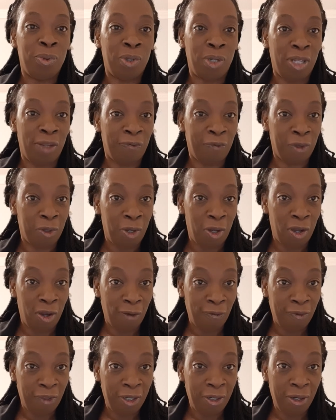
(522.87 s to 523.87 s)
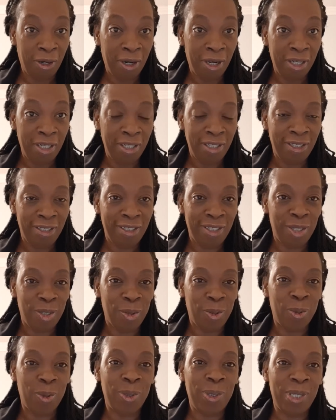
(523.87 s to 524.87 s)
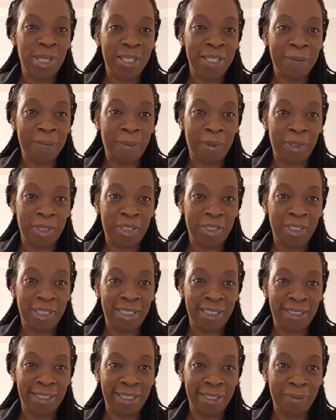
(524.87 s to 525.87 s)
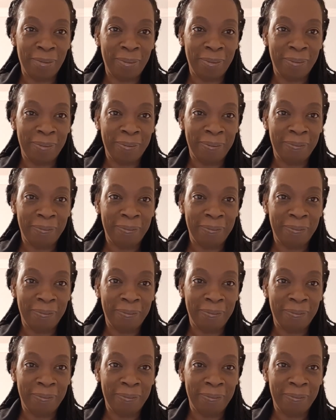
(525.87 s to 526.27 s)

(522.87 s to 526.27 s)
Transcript: If you love the Lord, you go to the spiritual gym.